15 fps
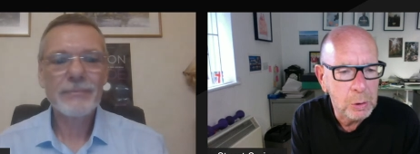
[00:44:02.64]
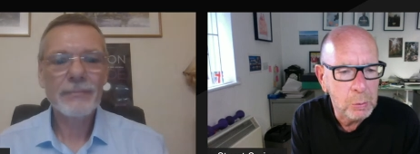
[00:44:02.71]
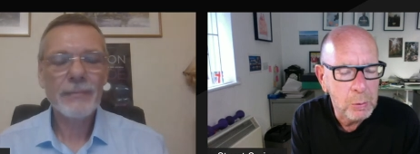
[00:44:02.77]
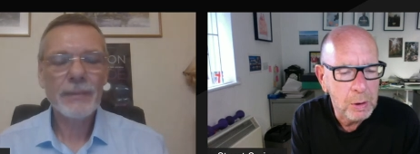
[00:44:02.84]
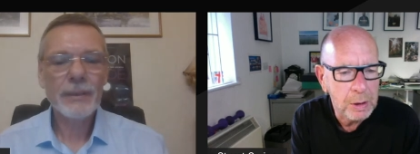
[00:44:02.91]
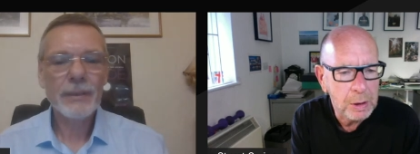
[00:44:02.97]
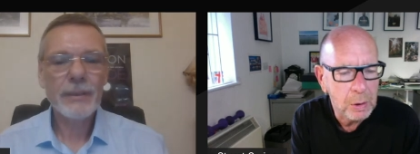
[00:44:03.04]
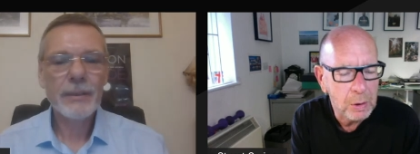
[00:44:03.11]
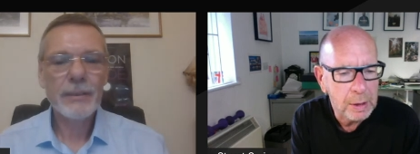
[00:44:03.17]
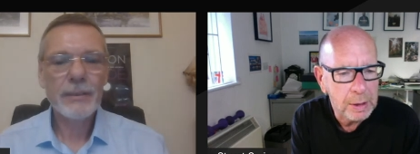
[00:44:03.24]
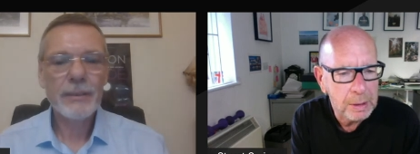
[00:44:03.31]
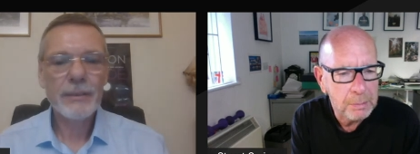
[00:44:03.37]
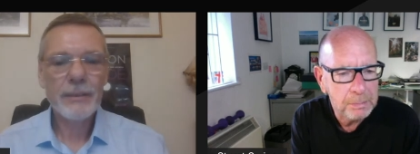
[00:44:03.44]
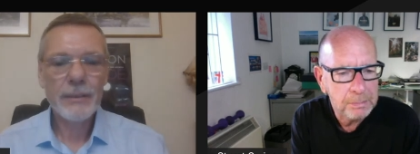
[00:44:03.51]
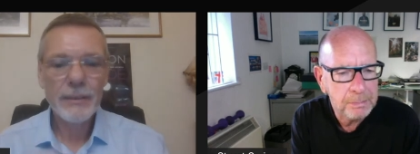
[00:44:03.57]
Speaker 1: your work, Oleg?
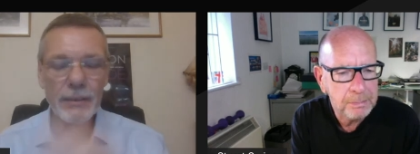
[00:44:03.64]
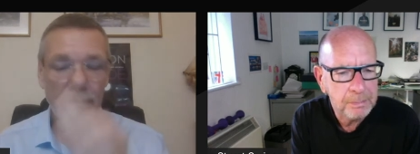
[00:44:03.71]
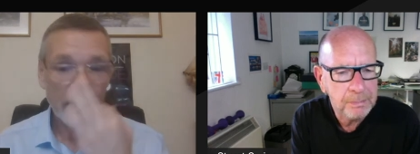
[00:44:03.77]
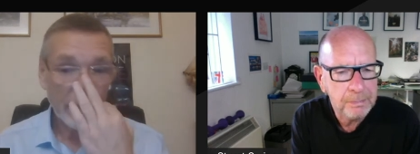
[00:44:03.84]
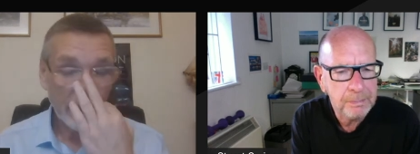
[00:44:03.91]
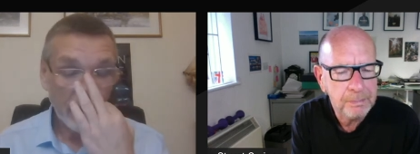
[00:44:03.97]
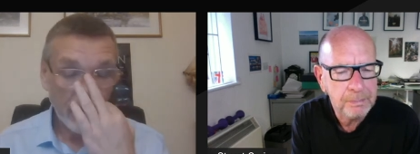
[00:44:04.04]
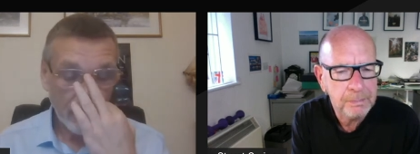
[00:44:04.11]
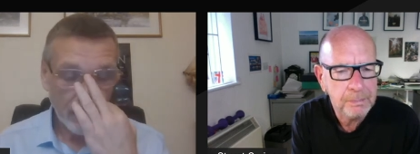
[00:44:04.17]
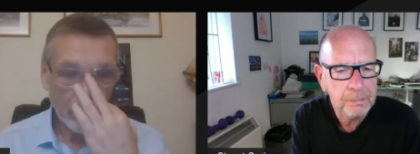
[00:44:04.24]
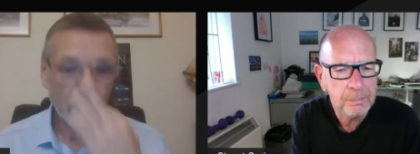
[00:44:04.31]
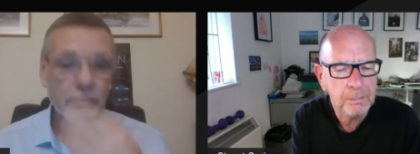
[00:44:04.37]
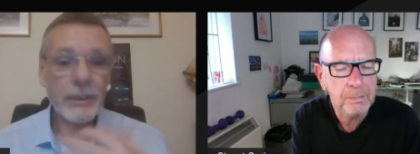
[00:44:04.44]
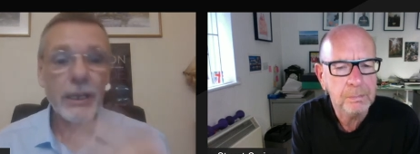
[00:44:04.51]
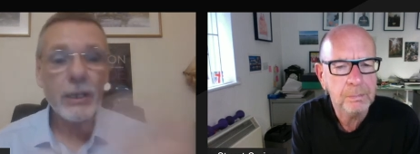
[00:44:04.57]
Speaker 2: Oh,
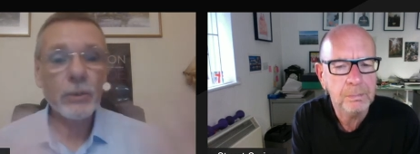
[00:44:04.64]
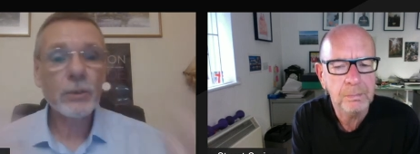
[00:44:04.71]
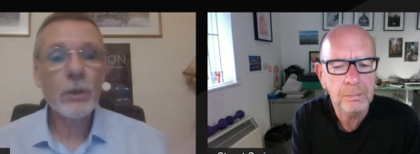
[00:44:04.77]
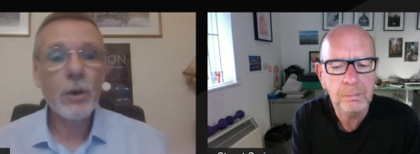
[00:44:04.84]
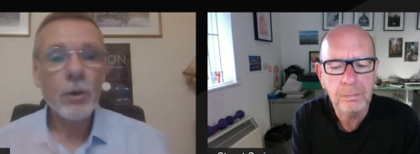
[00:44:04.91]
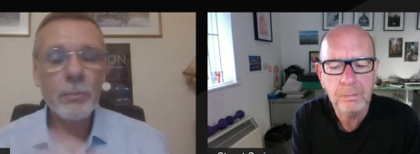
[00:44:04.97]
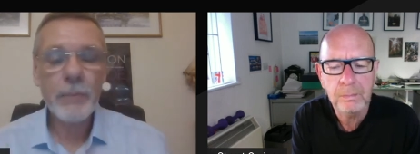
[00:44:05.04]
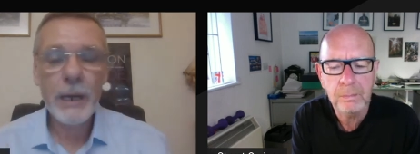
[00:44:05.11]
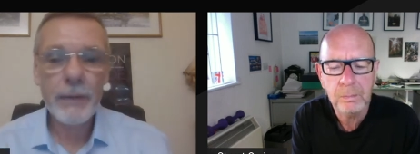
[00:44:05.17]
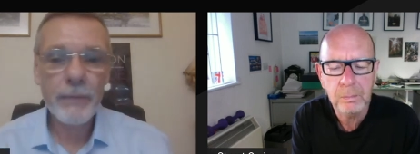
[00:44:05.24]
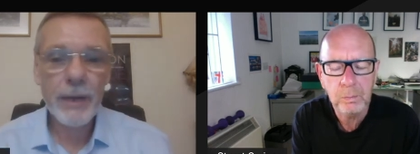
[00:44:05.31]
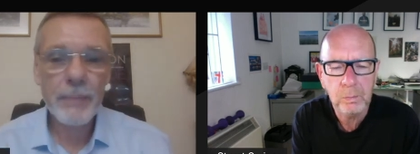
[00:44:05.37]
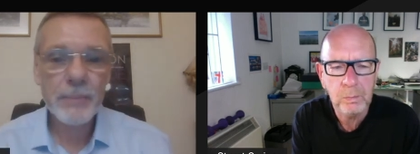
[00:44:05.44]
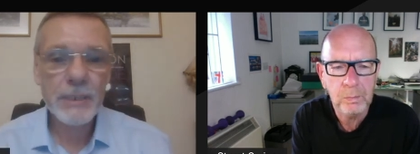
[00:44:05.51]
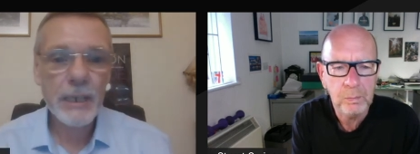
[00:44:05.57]
they could go on my
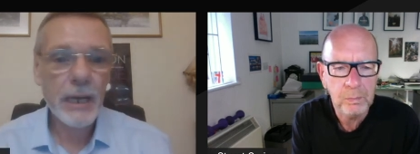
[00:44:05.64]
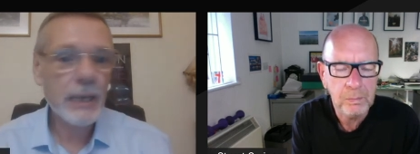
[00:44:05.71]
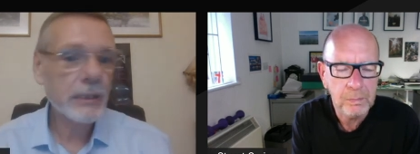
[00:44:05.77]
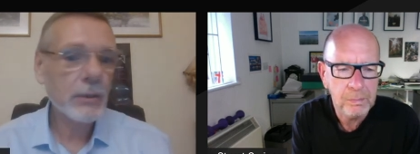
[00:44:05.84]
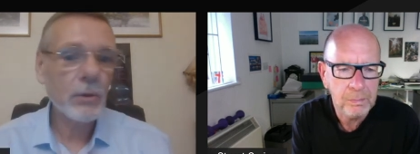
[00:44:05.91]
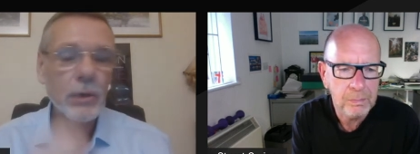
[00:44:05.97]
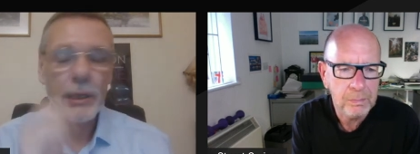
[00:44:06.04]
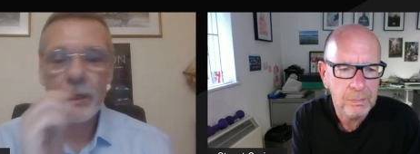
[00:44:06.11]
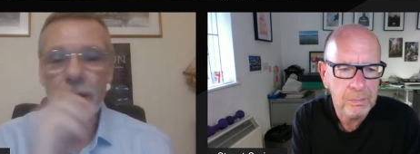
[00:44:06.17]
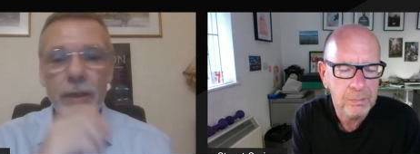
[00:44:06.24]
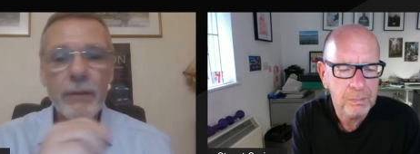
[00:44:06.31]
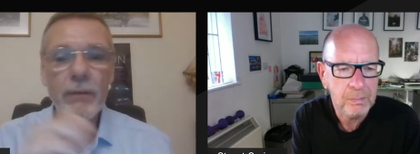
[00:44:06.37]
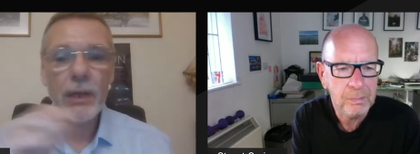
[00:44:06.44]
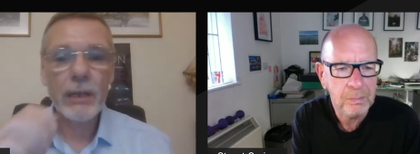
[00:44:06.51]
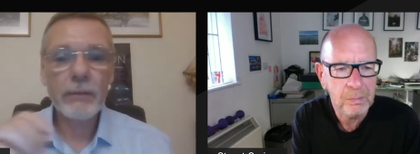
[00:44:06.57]
website,
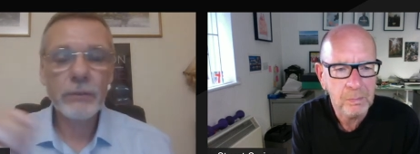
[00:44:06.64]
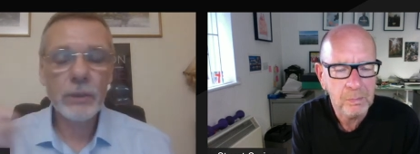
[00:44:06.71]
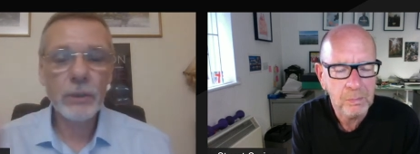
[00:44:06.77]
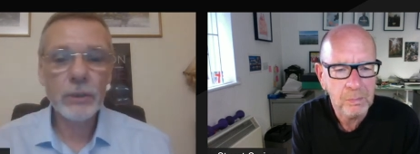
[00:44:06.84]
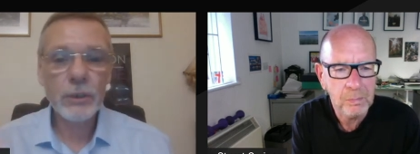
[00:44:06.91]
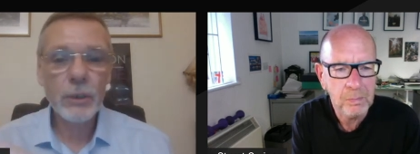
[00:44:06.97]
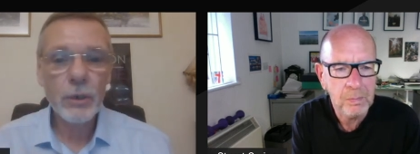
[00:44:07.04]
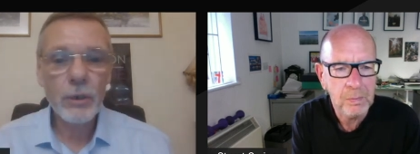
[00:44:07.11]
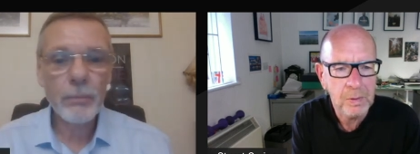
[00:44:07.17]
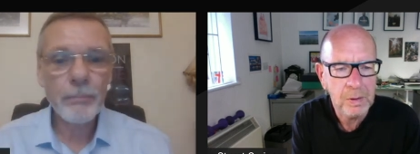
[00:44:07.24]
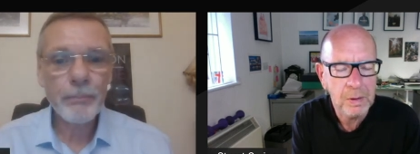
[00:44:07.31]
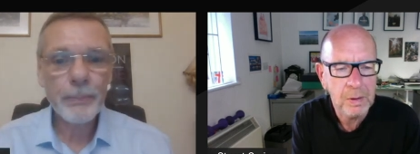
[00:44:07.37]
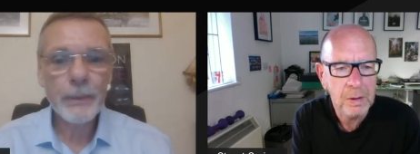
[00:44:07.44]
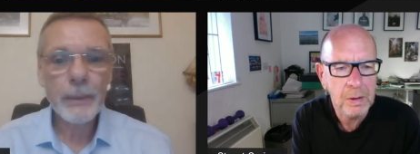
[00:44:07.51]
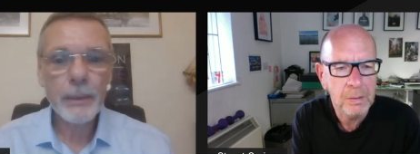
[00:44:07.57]
olegkonovalov.com.
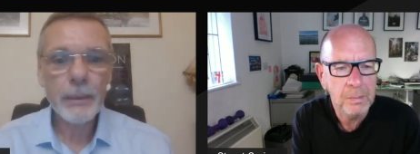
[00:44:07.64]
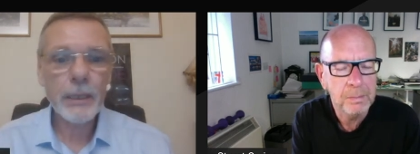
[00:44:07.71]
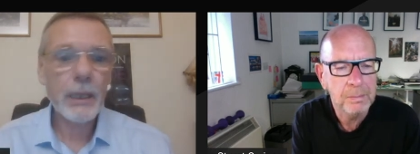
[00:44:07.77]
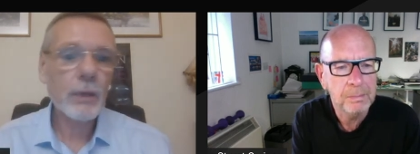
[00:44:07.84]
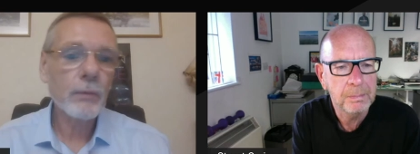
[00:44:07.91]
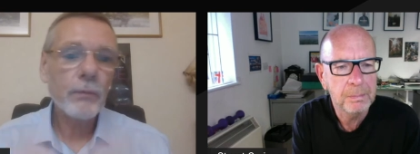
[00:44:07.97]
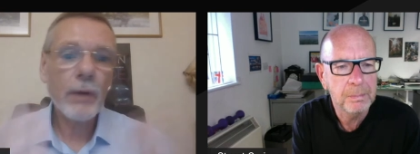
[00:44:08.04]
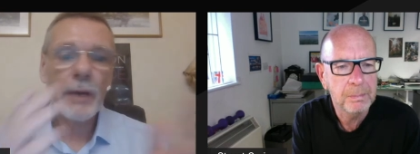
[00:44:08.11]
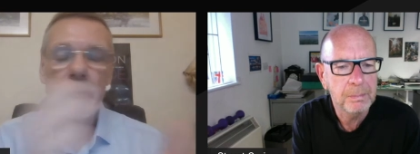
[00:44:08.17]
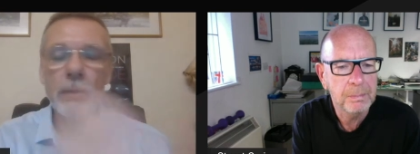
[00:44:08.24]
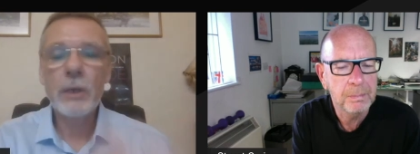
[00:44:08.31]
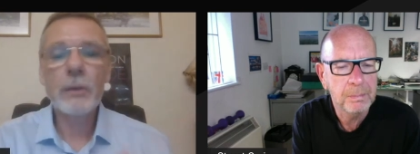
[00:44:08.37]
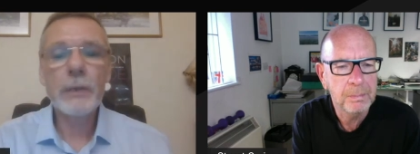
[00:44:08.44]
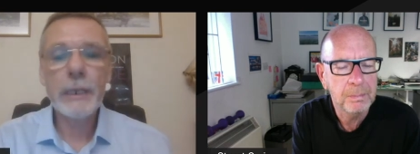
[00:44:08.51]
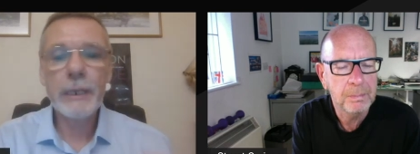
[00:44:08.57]
They can find me on
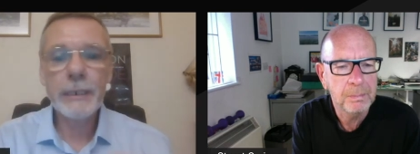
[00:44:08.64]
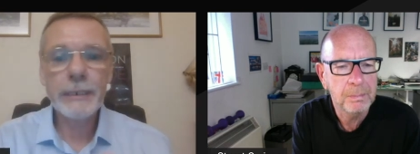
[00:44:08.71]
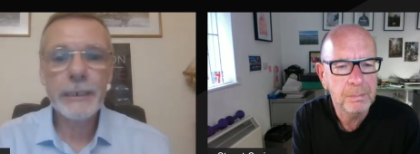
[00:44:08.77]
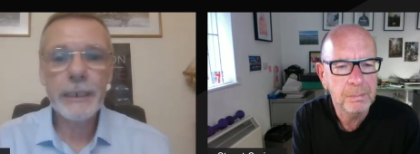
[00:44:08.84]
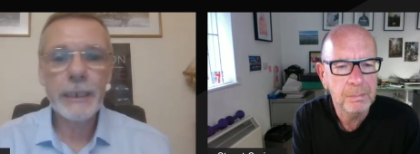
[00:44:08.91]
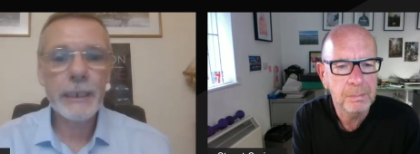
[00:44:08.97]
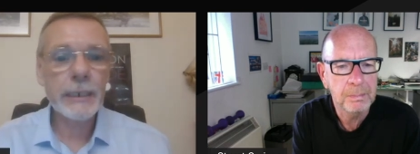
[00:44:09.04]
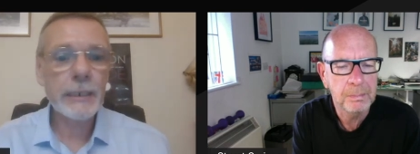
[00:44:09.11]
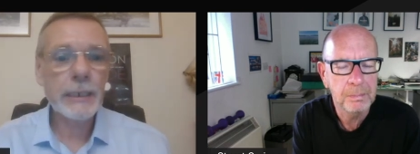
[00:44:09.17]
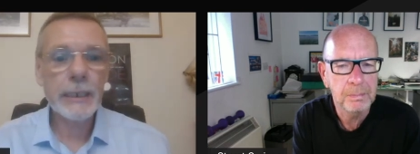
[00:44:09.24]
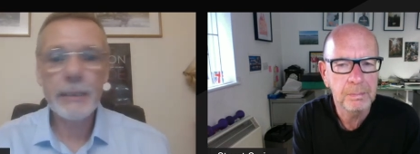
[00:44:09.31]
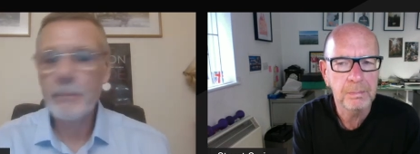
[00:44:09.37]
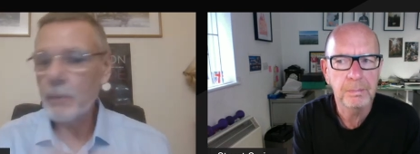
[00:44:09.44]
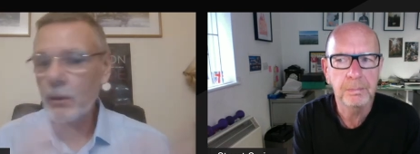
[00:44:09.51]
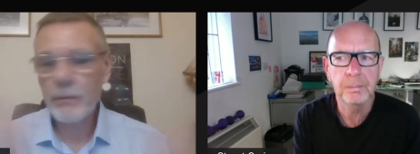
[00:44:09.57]
LinkedIn.
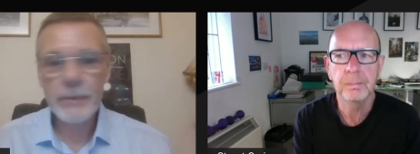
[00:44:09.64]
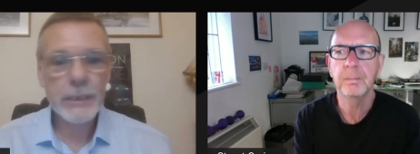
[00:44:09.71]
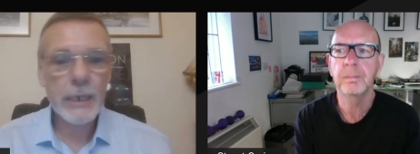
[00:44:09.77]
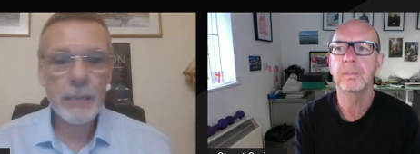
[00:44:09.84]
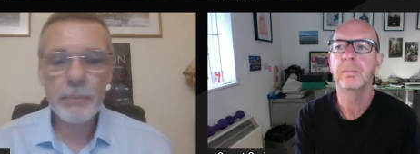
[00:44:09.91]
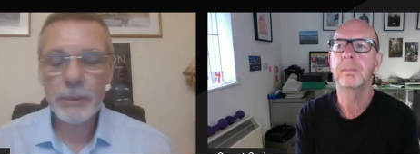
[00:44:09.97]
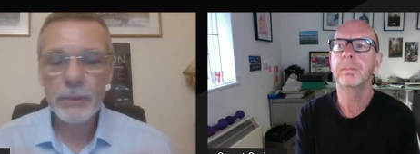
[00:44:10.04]
I'm always happy